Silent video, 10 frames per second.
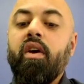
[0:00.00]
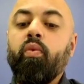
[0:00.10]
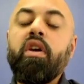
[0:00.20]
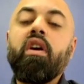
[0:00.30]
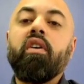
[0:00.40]

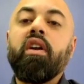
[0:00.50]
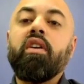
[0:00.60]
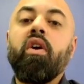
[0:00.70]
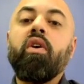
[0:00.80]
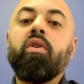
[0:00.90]
We already
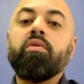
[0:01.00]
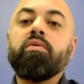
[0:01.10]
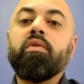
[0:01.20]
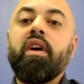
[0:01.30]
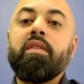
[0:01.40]
know
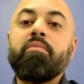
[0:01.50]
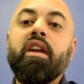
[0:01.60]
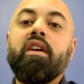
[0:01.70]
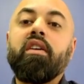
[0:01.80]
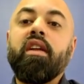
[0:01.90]
at the
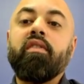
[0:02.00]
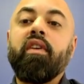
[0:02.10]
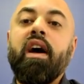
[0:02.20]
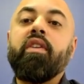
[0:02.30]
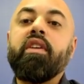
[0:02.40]
medical level
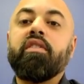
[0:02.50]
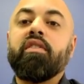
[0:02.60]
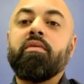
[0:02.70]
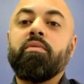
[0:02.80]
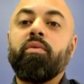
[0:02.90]
how these
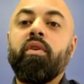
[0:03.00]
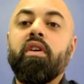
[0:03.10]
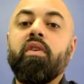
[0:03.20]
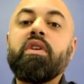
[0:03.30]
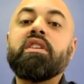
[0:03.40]
systems work.
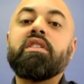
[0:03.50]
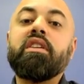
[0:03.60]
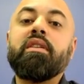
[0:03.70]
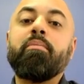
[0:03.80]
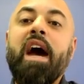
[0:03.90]
We just need
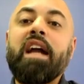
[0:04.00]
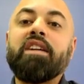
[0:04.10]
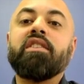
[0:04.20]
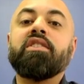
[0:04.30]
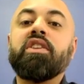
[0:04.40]
to match
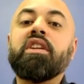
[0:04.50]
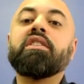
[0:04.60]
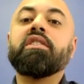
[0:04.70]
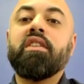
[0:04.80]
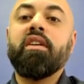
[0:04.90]
the genes
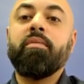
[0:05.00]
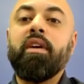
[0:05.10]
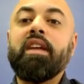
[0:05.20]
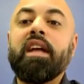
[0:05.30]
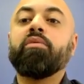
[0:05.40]
to them, and
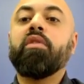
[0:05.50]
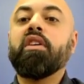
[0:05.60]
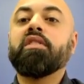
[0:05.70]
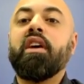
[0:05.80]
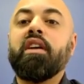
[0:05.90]
that's what our
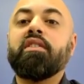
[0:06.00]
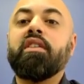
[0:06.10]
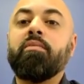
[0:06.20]
science team